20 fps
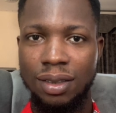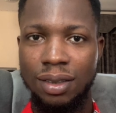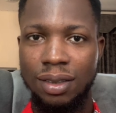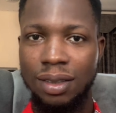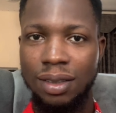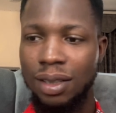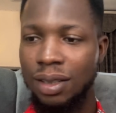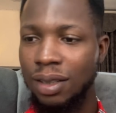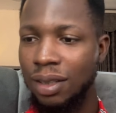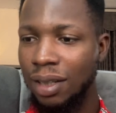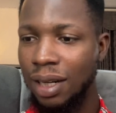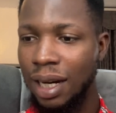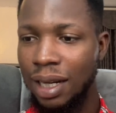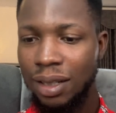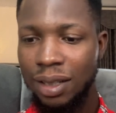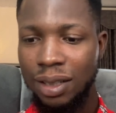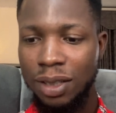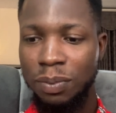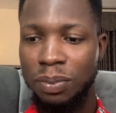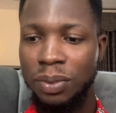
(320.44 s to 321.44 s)
The
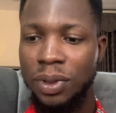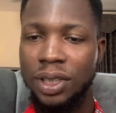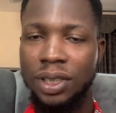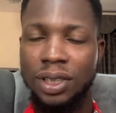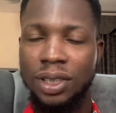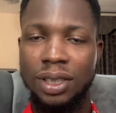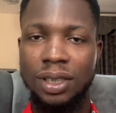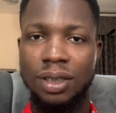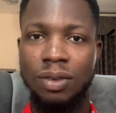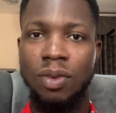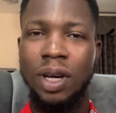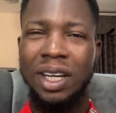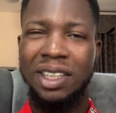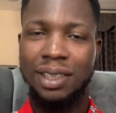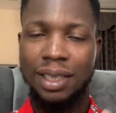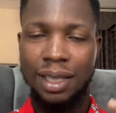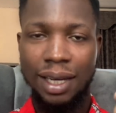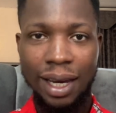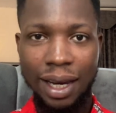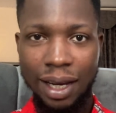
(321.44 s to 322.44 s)
Catholic priests were
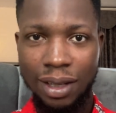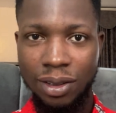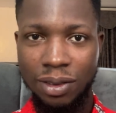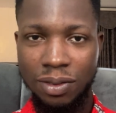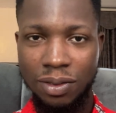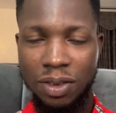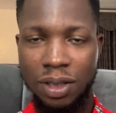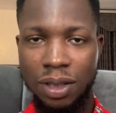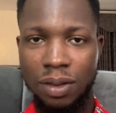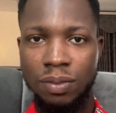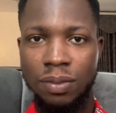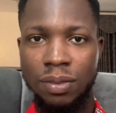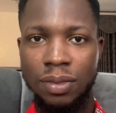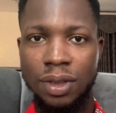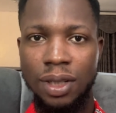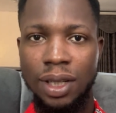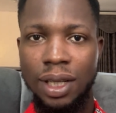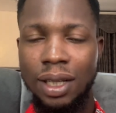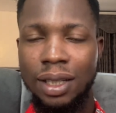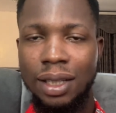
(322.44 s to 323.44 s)
scared of him,
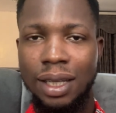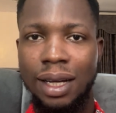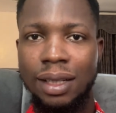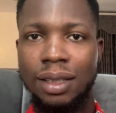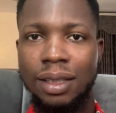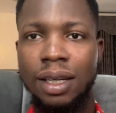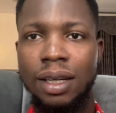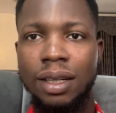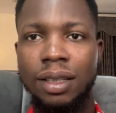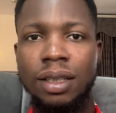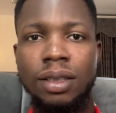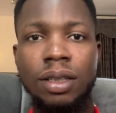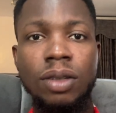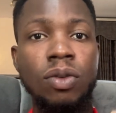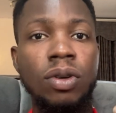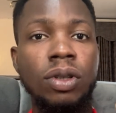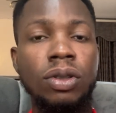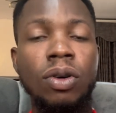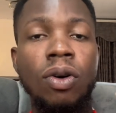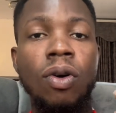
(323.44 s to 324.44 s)
that they didn't
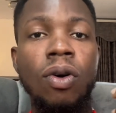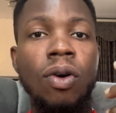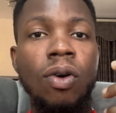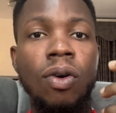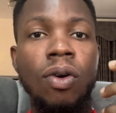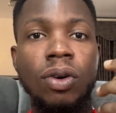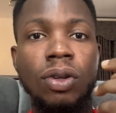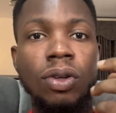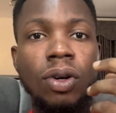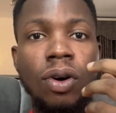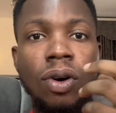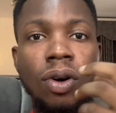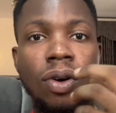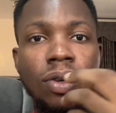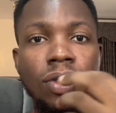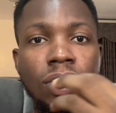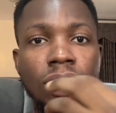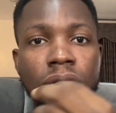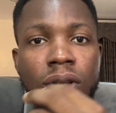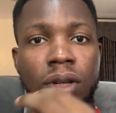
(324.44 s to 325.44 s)
want
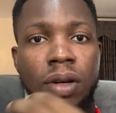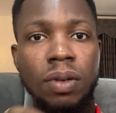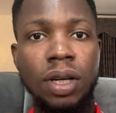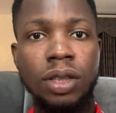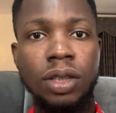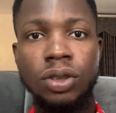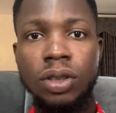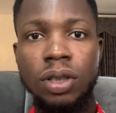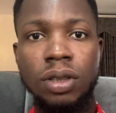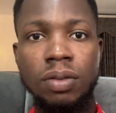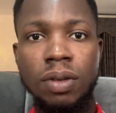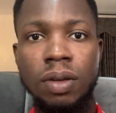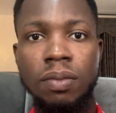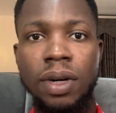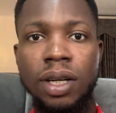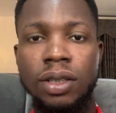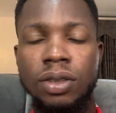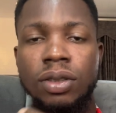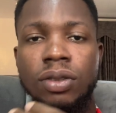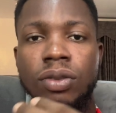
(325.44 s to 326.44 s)
the normal church
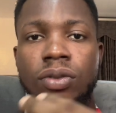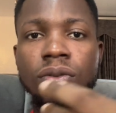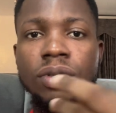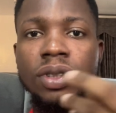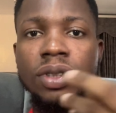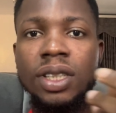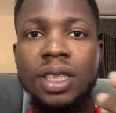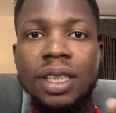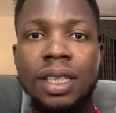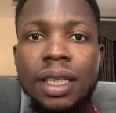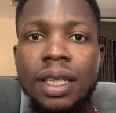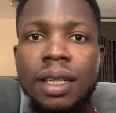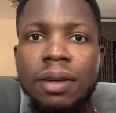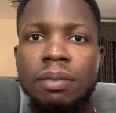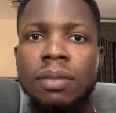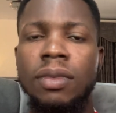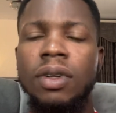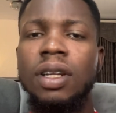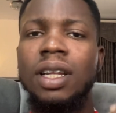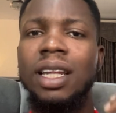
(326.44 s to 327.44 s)
members to see
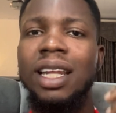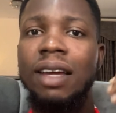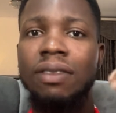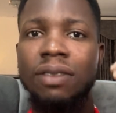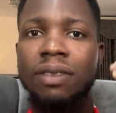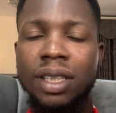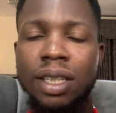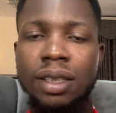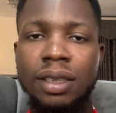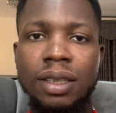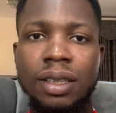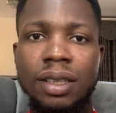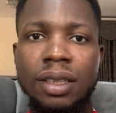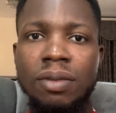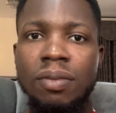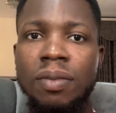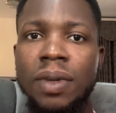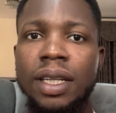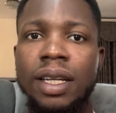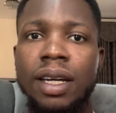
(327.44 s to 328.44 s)
him levitating
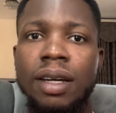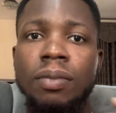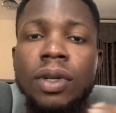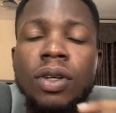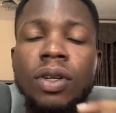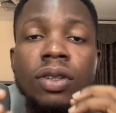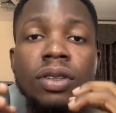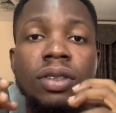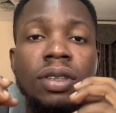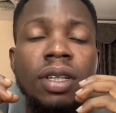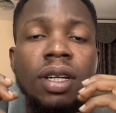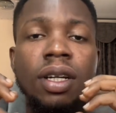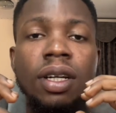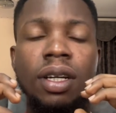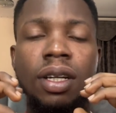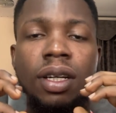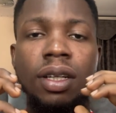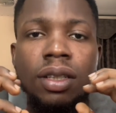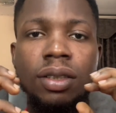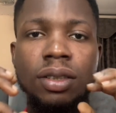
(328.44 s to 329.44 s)
in midair because
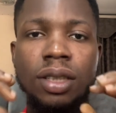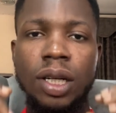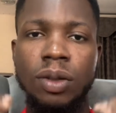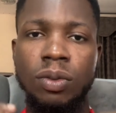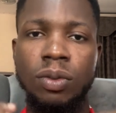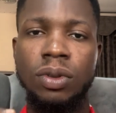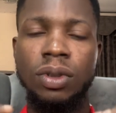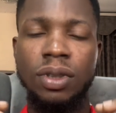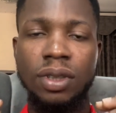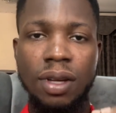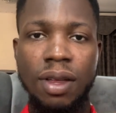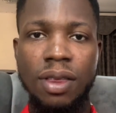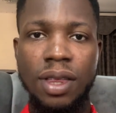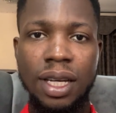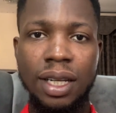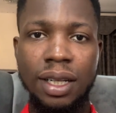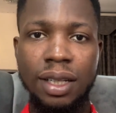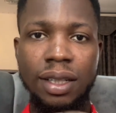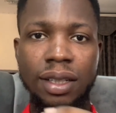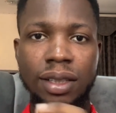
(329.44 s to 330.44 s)
they would
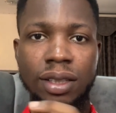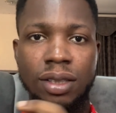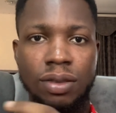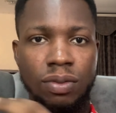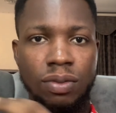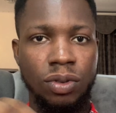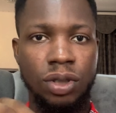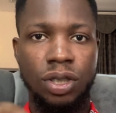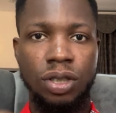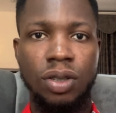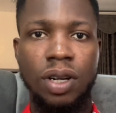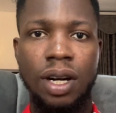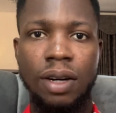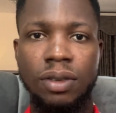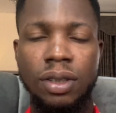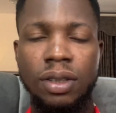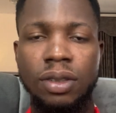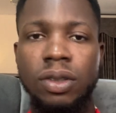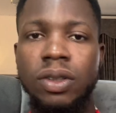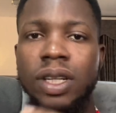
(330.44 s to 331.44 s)
think it's
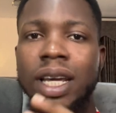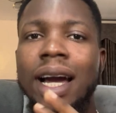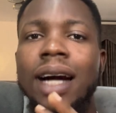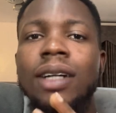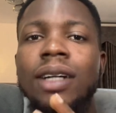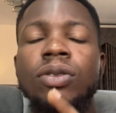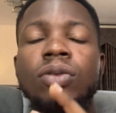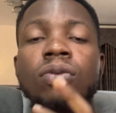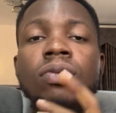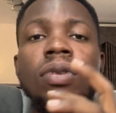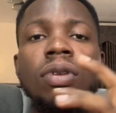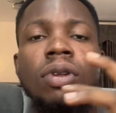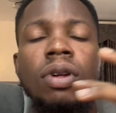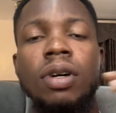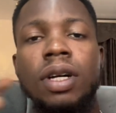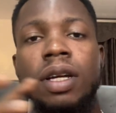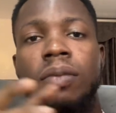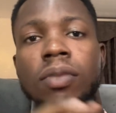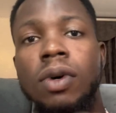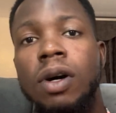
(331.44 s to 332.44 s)
witchcraft. So they had to
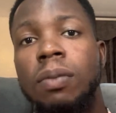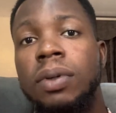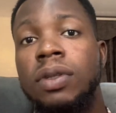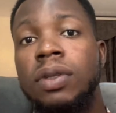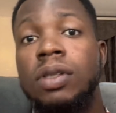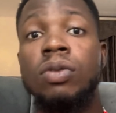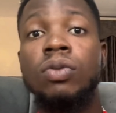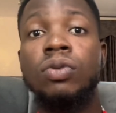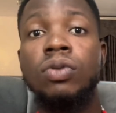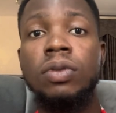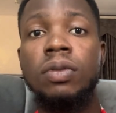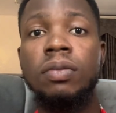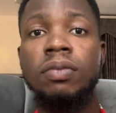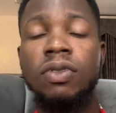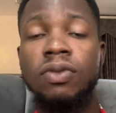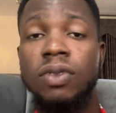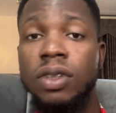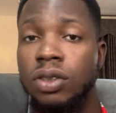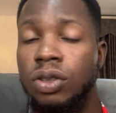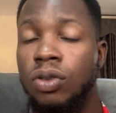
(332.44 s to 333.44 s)
lock him up in a room
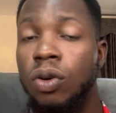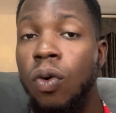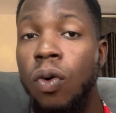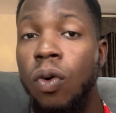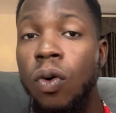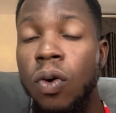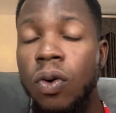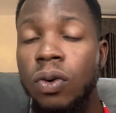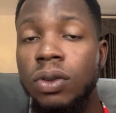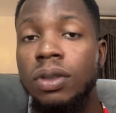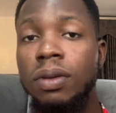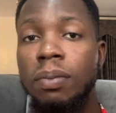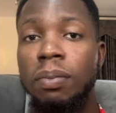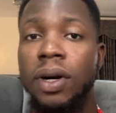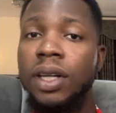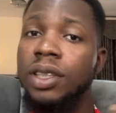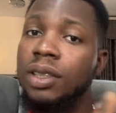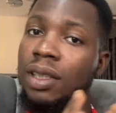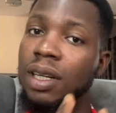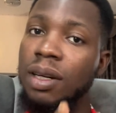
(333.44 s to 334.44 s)
for his own
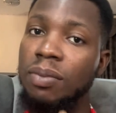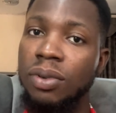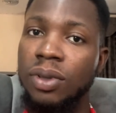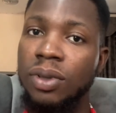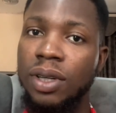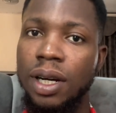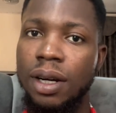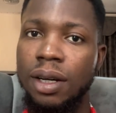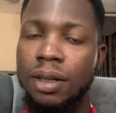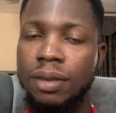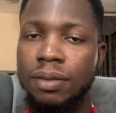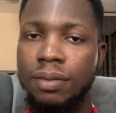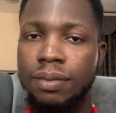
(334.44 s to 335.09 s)
personal prayer.